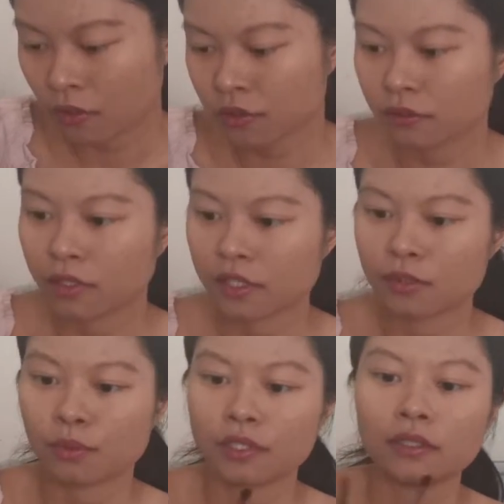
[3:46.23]
also
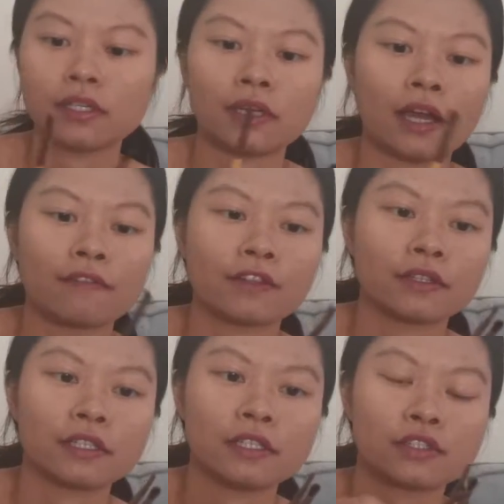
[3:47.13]
this one, I
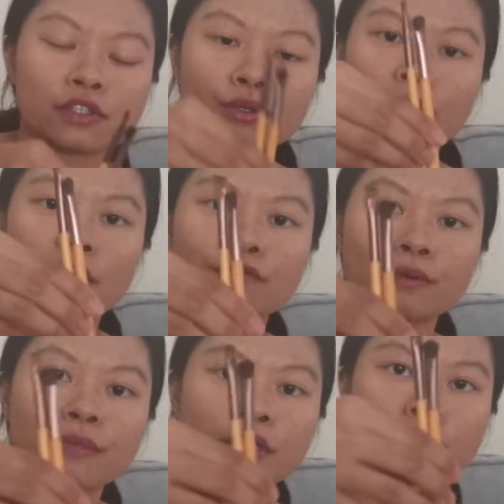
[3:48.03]
think these two are
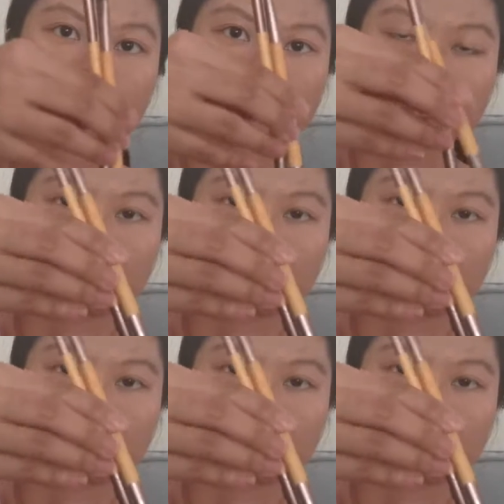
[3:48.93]
from Eco